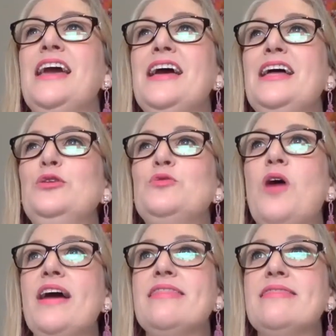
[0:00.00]
look,
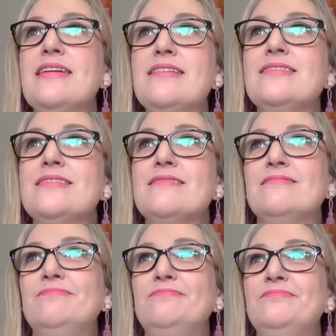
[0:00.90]
I think
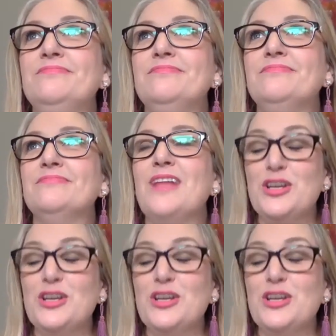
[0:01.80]
I